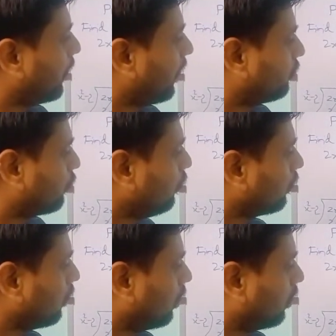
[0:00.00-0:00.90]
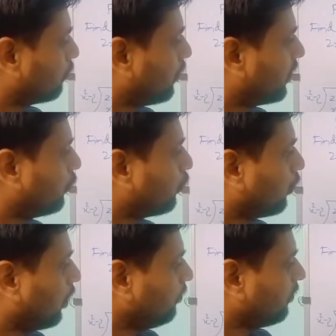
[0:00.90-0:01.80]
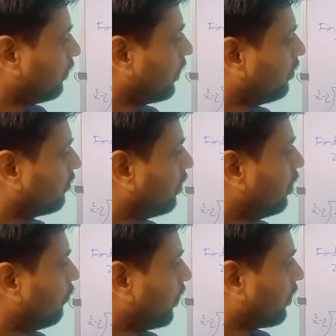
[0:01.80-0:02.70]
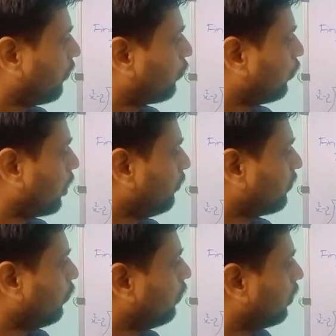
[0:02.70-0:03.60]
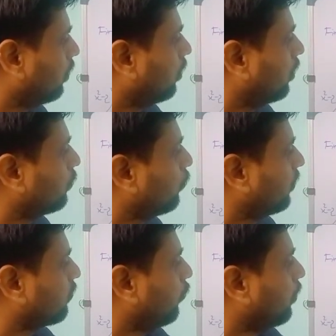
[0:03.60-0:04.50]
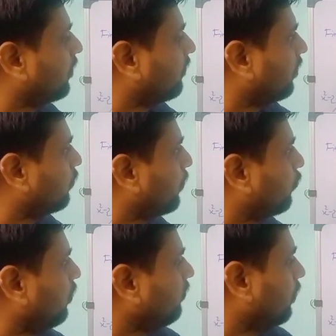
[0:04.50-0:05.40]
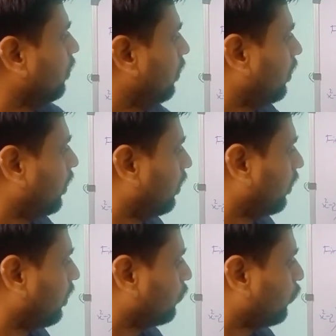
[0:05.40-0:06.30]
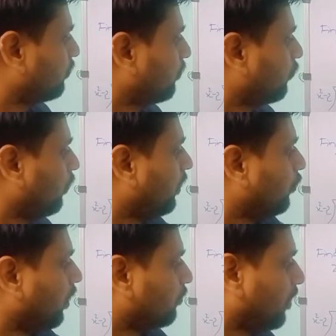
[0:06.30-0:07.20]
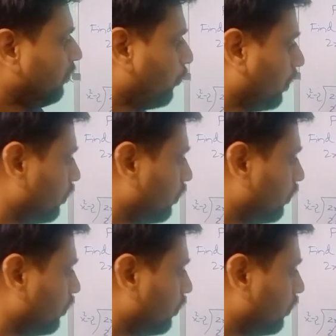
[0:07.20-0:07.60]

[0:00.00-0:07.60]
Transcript: has to split into two terms, that is factor of two terms. So 2x square minus 3x plus 1 is 2x minus 1 into x minus 1.